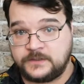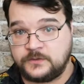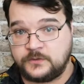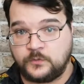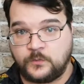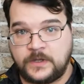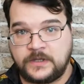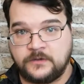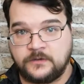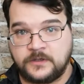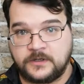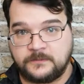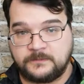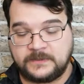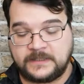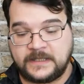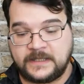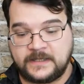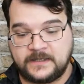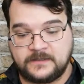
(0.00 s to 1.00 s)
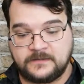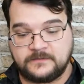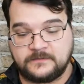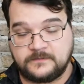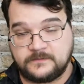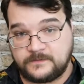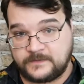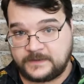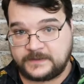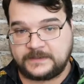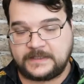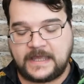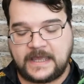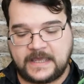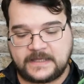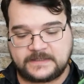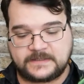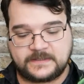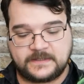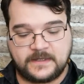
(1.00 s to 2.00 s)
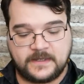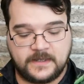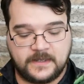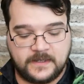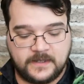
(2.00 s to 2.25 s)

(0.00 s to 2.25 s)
to the way you're going to play the class.